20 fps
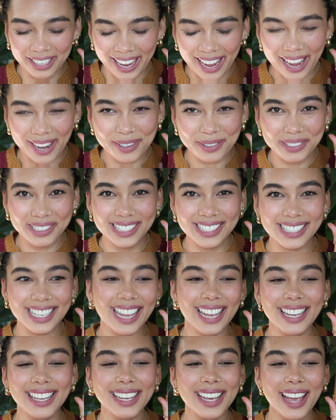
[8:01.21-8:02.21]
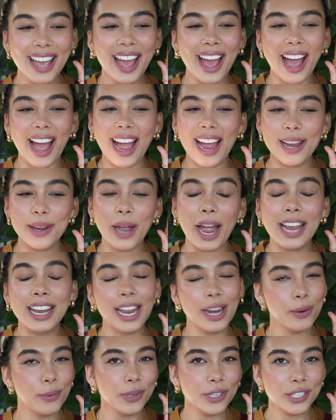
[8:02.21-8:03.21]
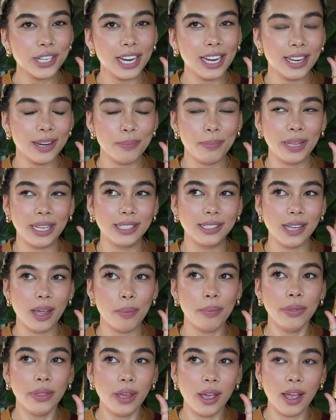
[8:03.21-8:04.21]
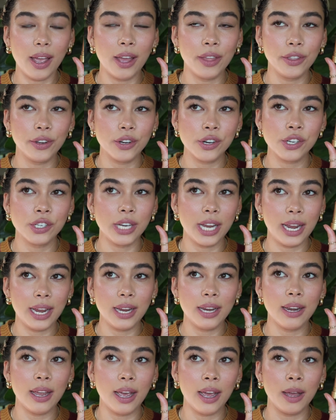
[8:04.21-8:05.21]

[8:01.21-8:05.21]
I would say. I kind of wish I had picked up the other shade,